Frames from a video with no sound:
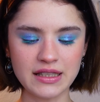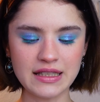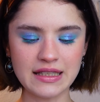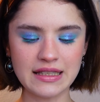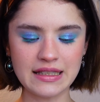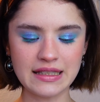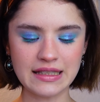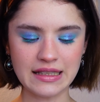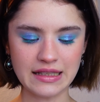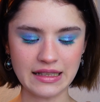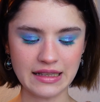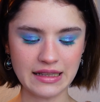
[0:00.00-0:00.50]

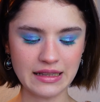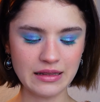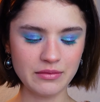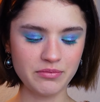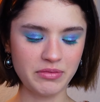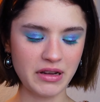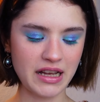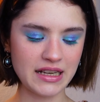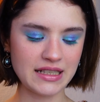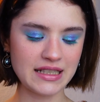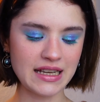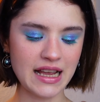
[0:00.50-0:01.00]
still,
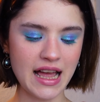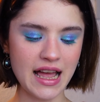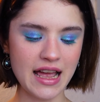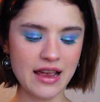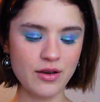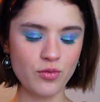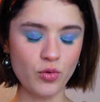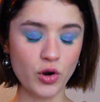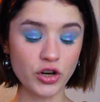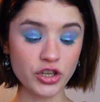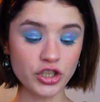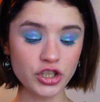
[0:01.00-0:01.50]
but I
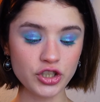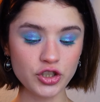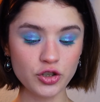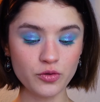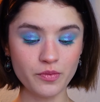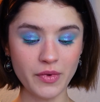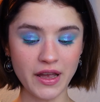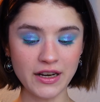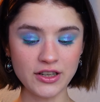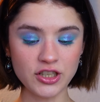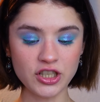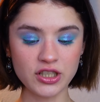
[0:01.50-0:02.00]
wanted to
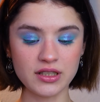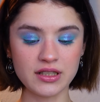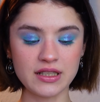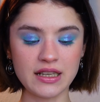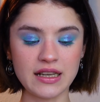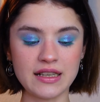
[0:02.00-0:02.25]
mention it,